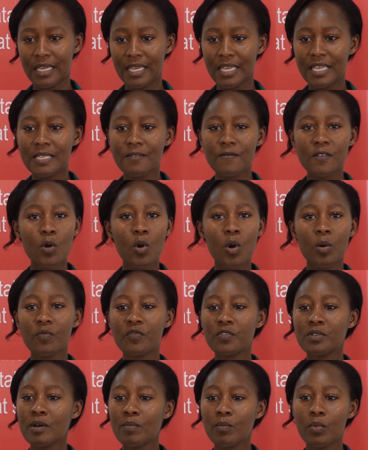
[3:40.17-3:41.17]
is
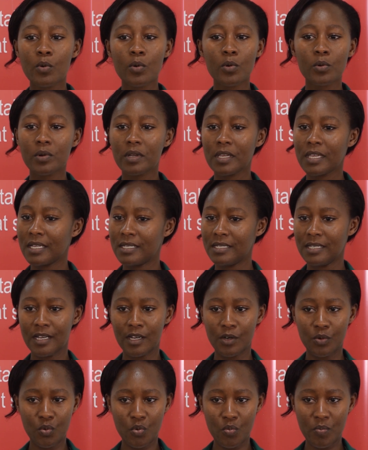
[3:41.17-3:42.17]
comfortable getting
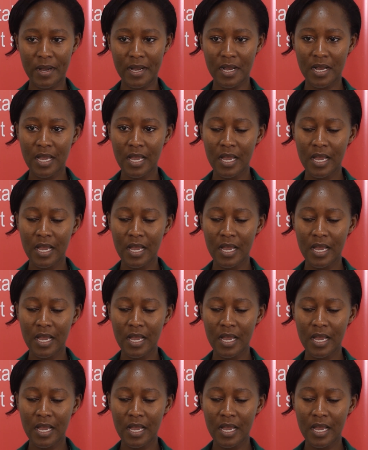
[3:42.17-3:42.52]
an Uber.